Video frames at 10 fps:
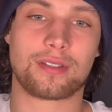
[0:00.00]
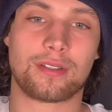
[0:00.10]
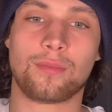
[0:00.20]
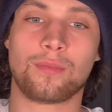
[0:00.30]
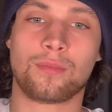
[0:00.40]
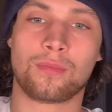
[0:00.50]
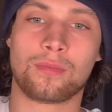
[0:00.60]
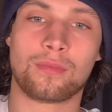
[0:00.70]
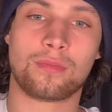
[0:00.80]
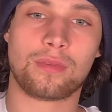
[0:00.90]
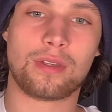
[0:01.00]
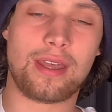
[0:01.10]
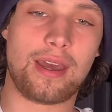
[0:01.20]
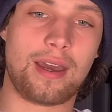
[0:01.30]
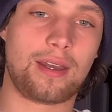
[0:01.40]
just saying what's for Christmas,
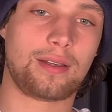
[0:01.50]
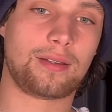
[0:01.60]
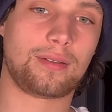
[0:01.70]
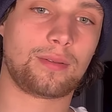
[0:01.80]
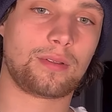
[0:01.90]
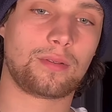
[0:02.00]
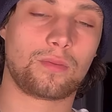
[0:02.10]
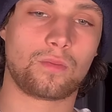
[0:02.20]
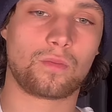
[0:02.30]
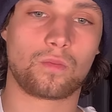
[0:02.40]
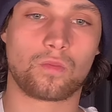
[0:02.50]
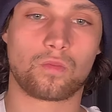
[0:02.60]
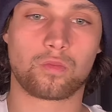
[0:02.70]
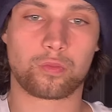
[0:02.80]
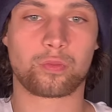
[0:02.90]
and yeah. then you say that. I realize you can
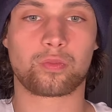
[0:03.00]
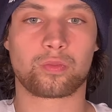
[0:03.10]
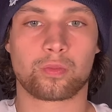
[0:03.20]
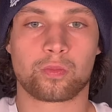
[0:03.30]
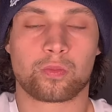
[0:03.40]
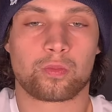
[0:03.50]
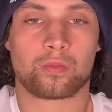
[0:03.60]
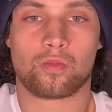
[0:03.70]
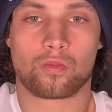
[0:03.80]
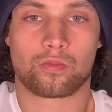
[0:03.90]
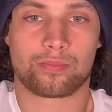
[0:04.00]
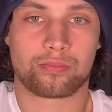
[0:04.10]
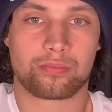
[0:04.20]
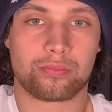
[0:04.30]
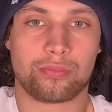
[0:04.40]
just get trapped. It's always like